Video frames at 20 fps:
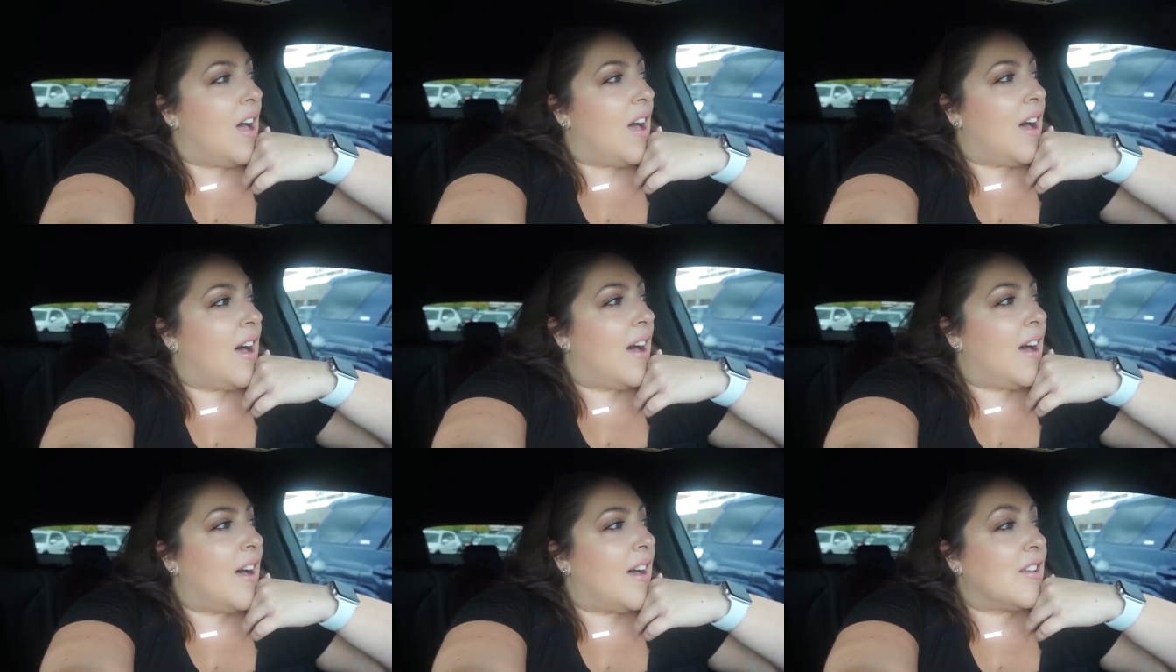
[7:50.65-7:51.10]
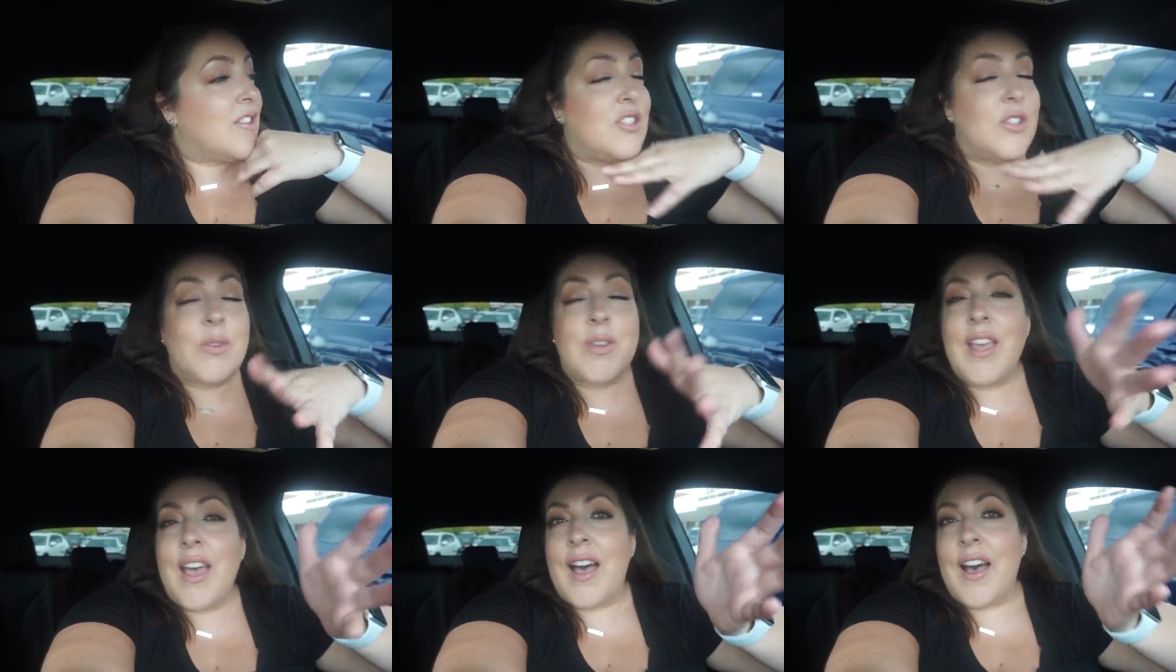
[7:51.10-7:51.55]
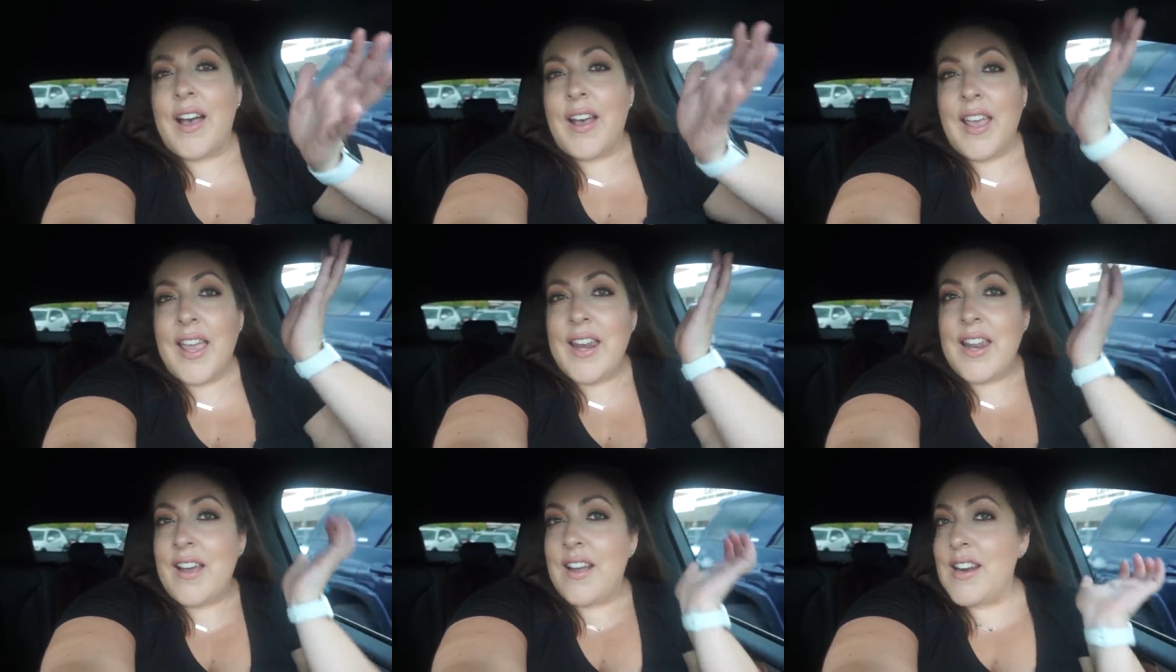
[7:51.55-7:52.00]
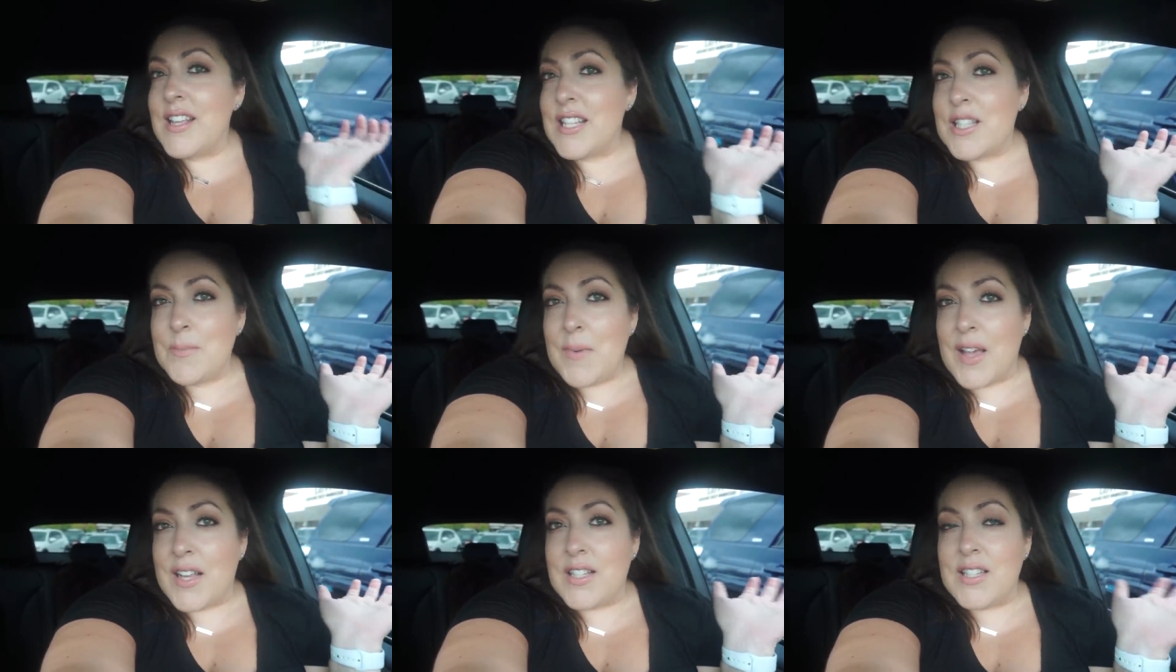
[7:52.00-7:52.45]
Uh, so yeah, an
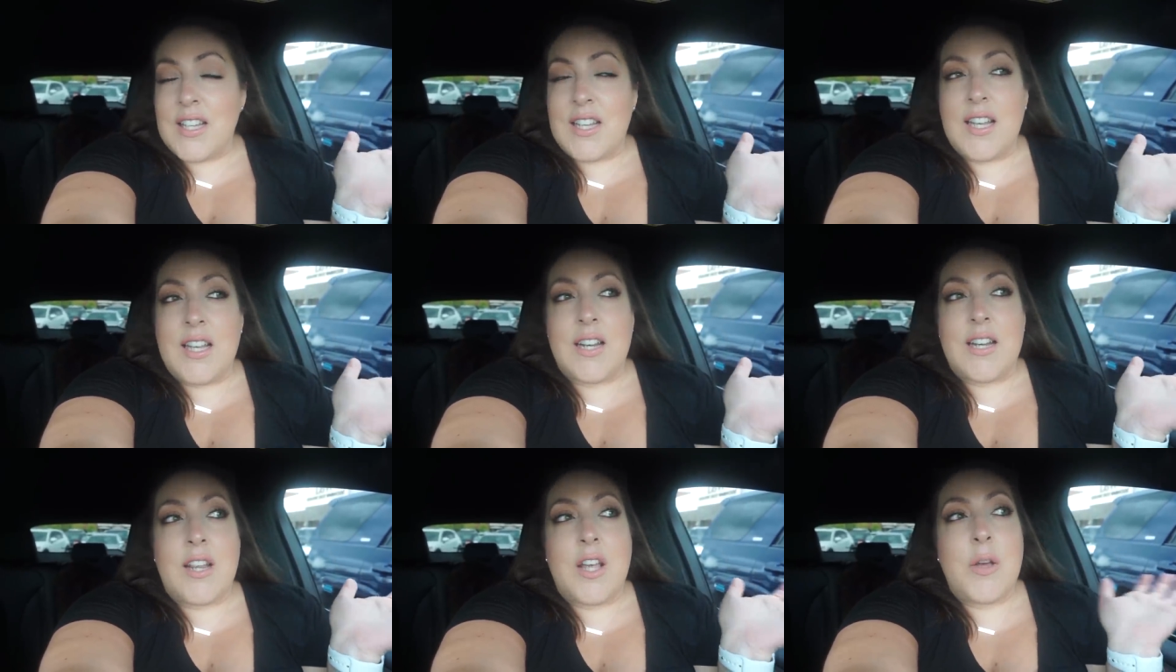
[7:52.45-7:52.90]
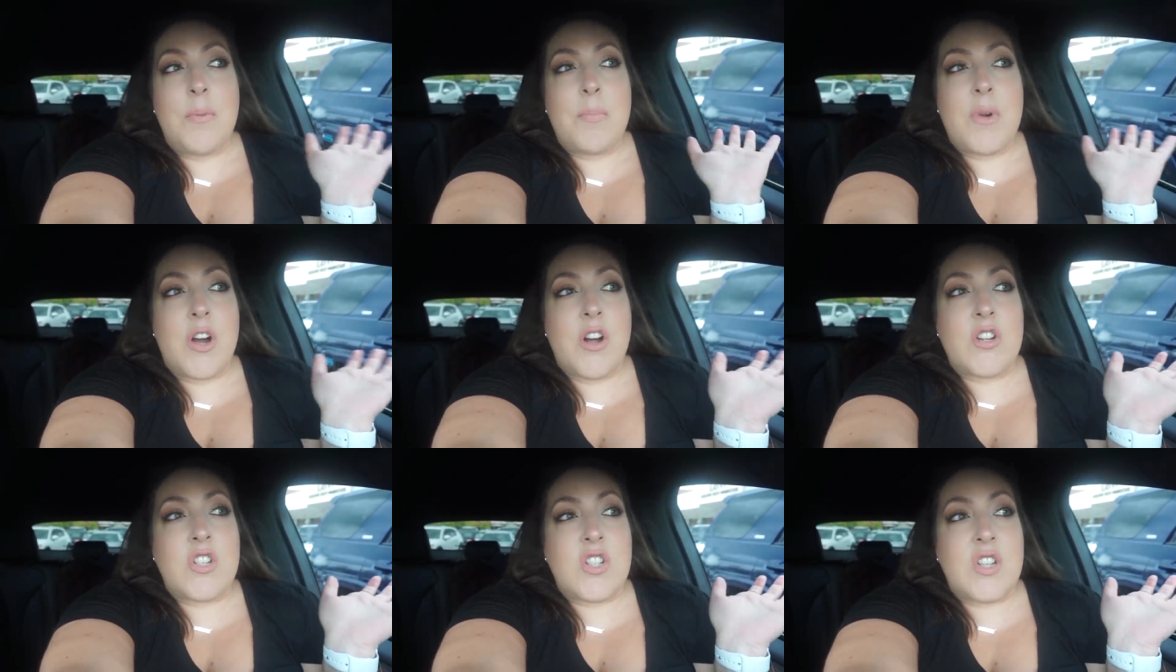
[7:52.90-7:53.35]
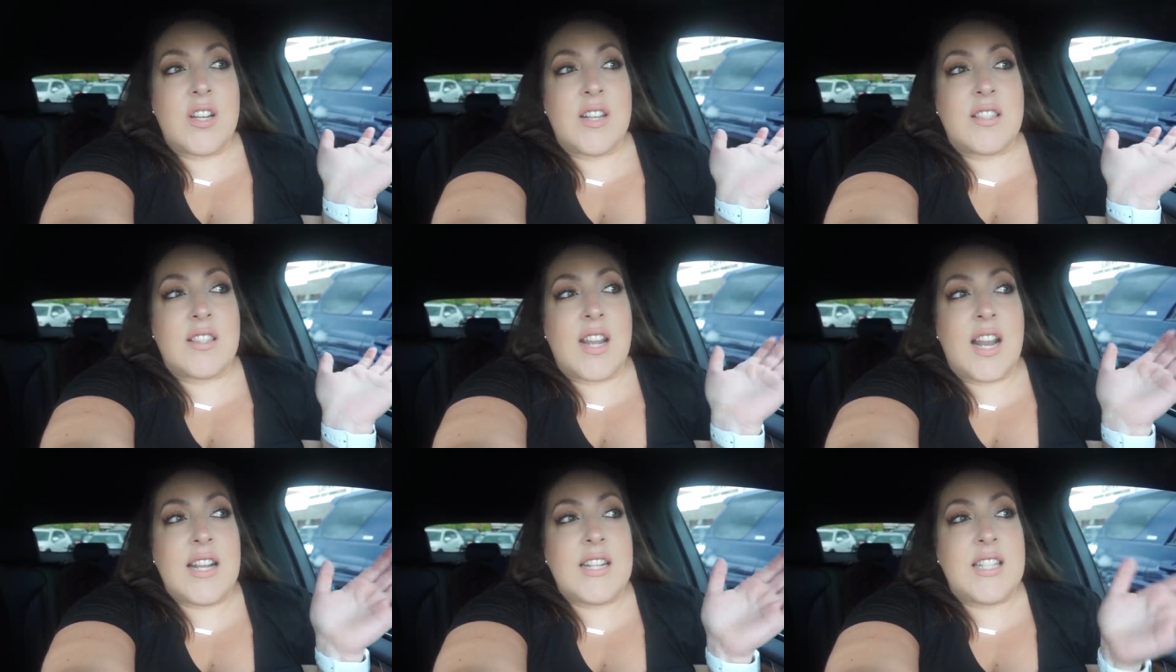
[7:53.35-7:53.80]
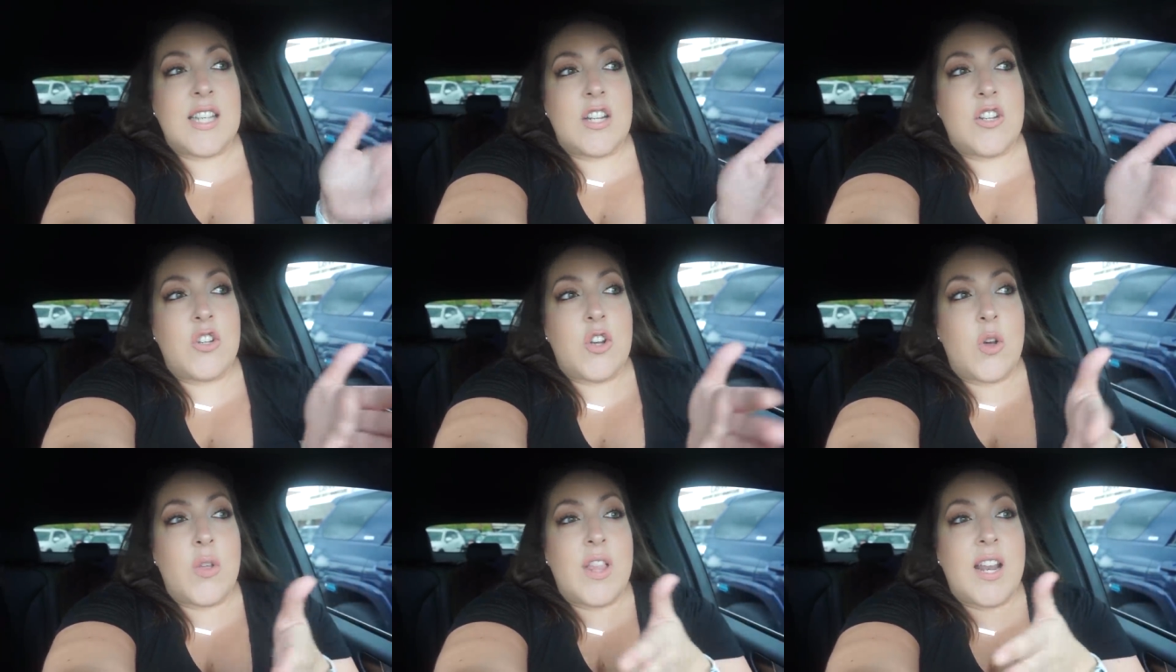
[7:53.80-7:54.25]
unexpected purchase that I
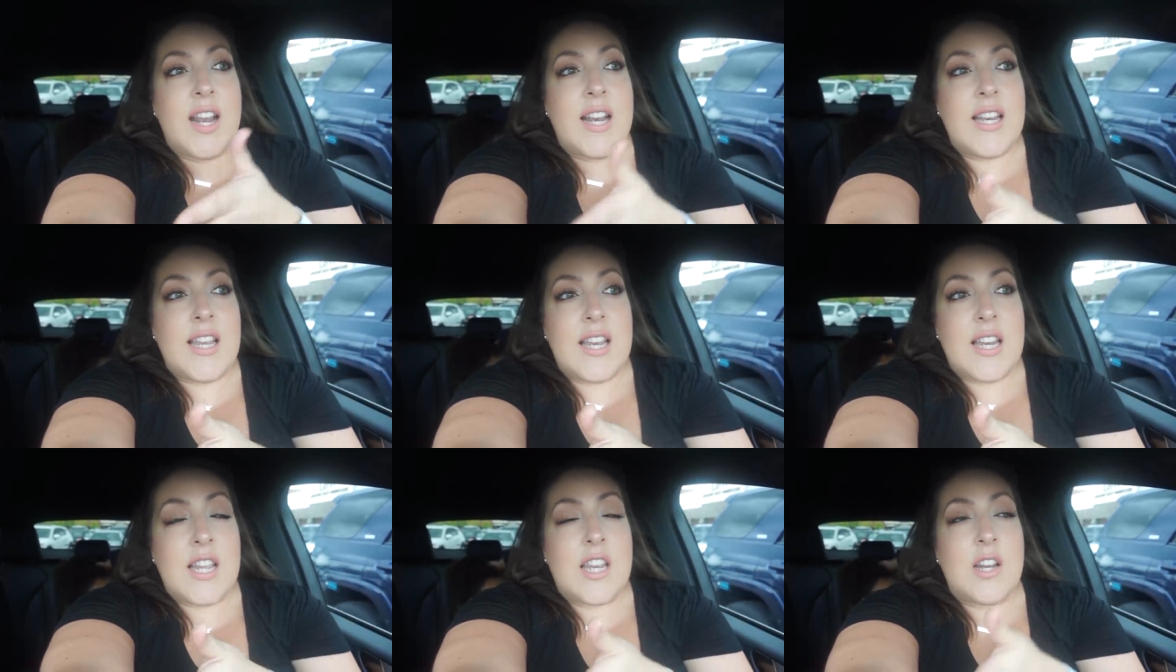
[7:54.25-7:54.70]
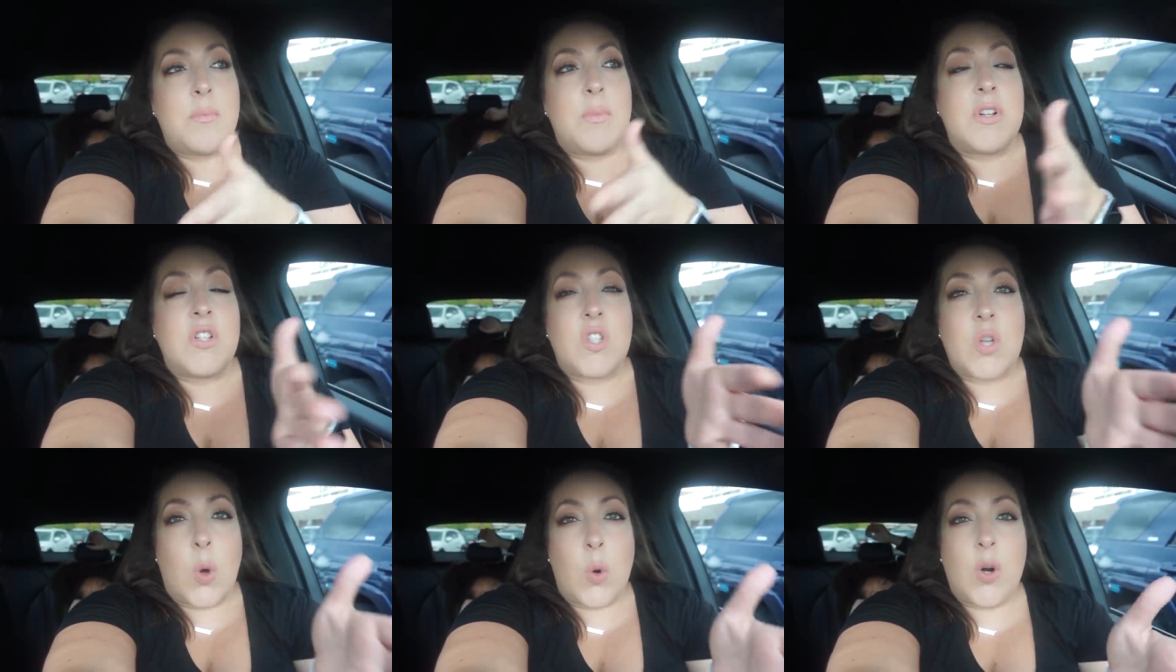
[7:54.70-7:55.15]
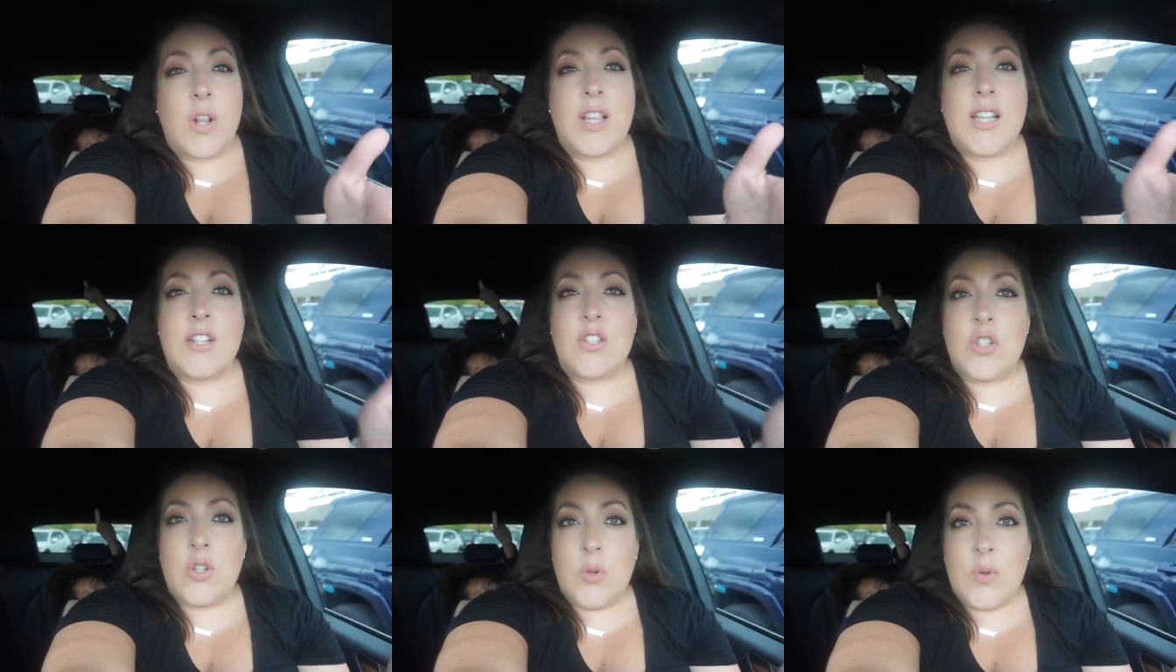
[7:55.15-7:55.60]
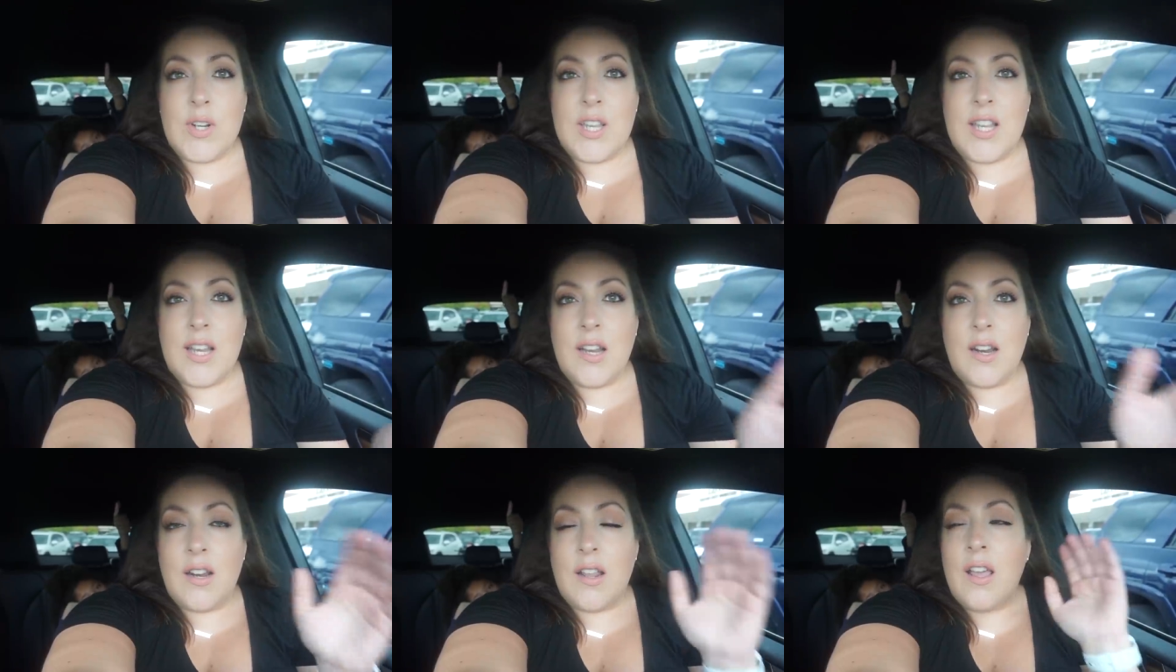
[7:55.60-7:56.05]
didn't know that I needed, but totally do
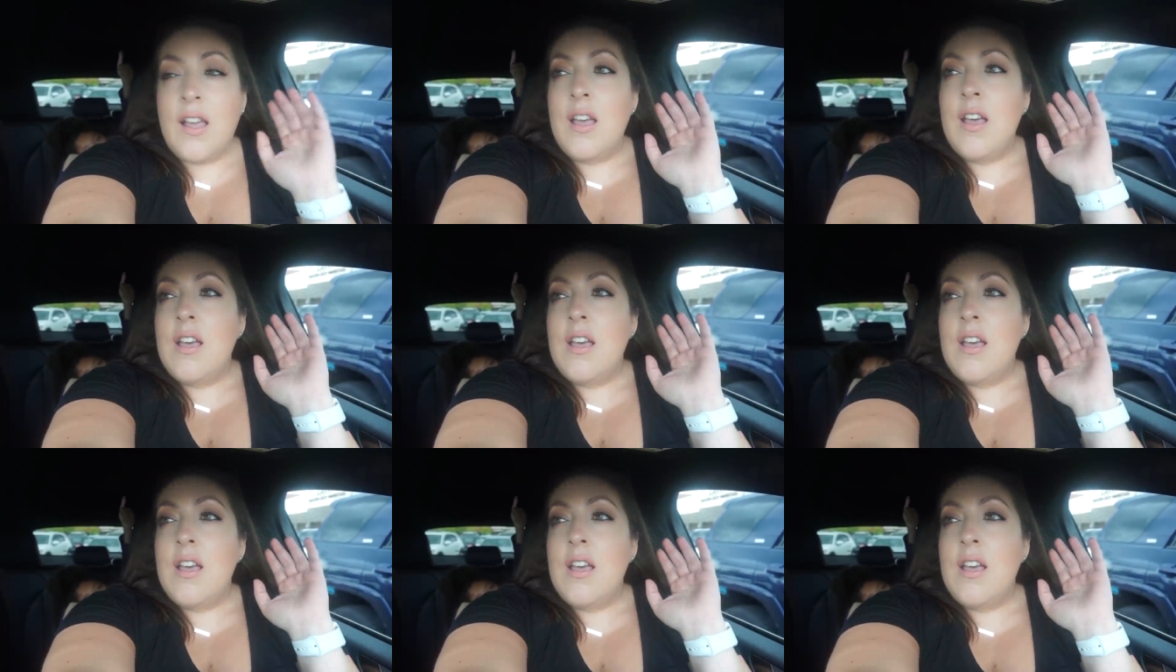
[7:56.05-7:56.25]
need.